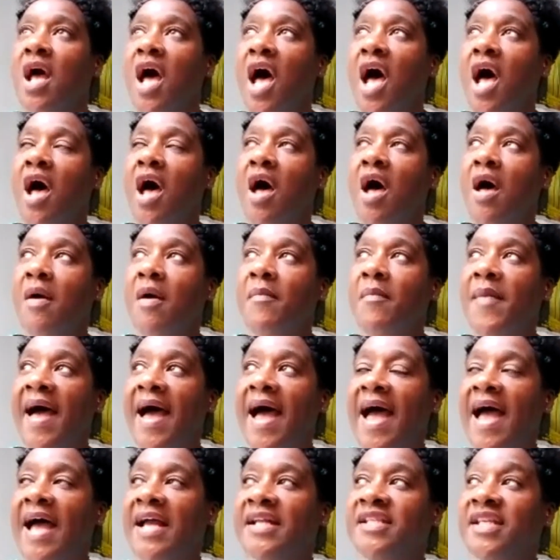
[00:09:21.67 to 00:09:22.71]

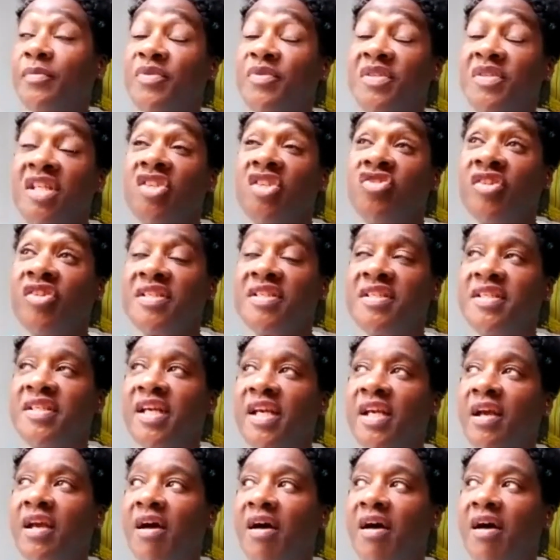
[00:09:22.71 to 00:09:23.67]
And it was interesting.